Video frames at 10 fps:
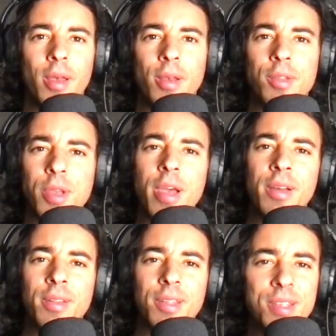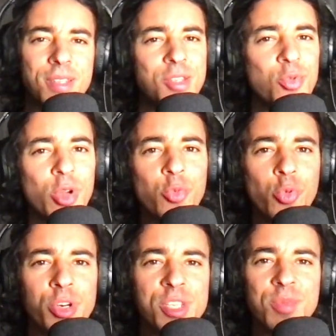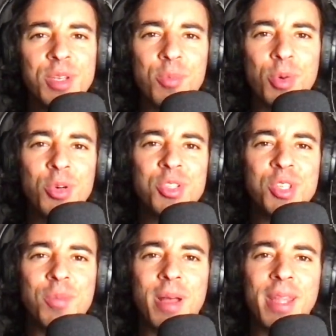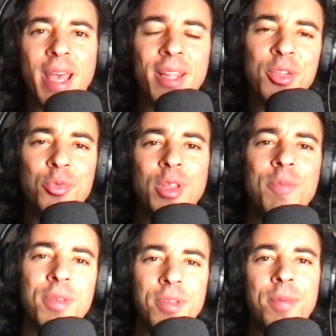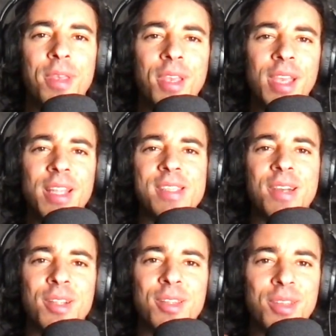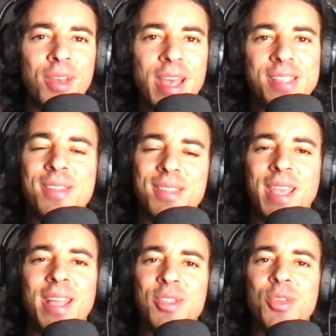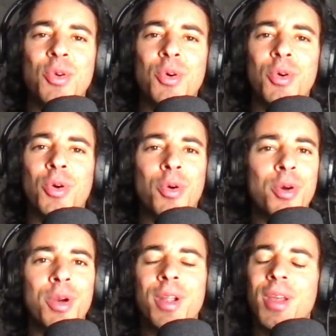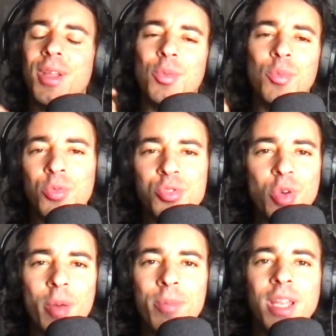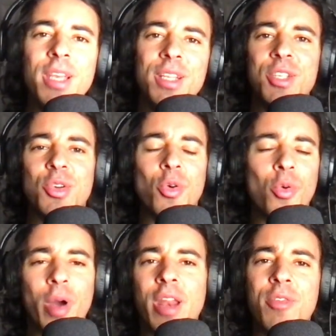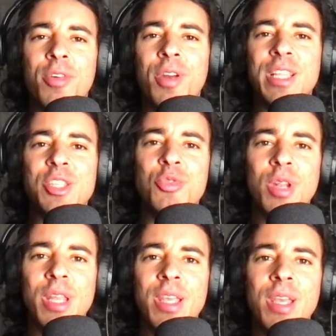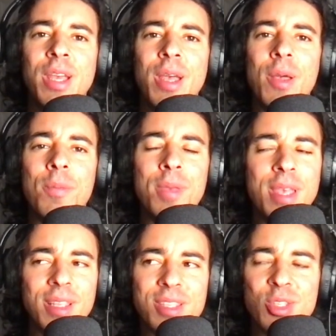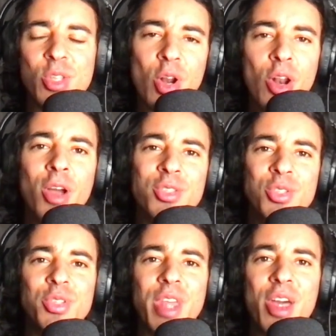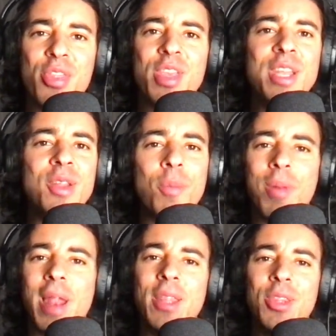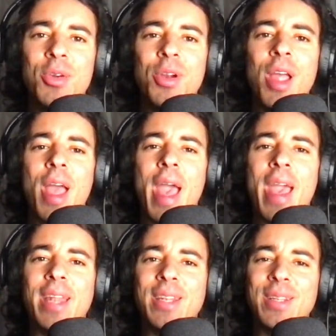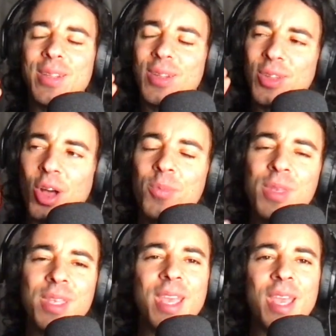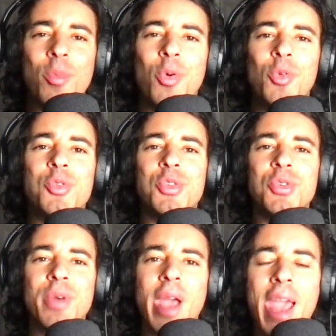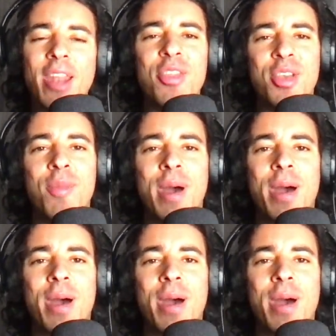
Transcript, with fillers: So yeah, this is what worries me the most about Elden Ring PvP. It's not the Estus cancel or the move swap glitch or whatever. It's really being stun locked to death in a blender and not being able to do anything about